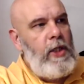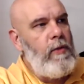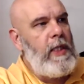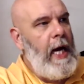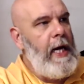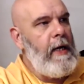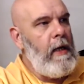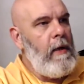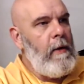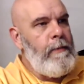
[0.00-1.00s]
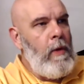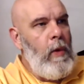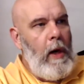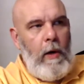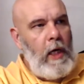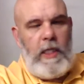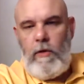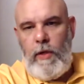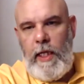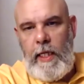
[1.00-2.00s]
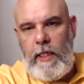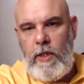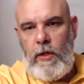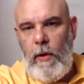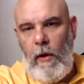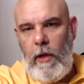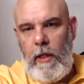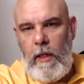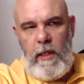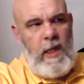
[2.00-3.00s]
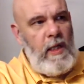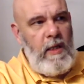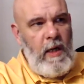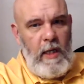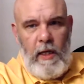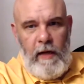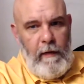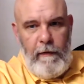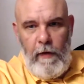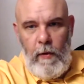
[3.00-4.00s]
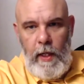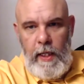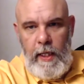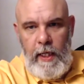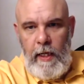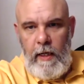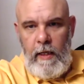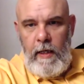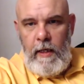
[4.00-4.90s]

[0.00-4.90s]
And she was saying, well, I still think it's too high. And I says, I don't give a fuck what you think.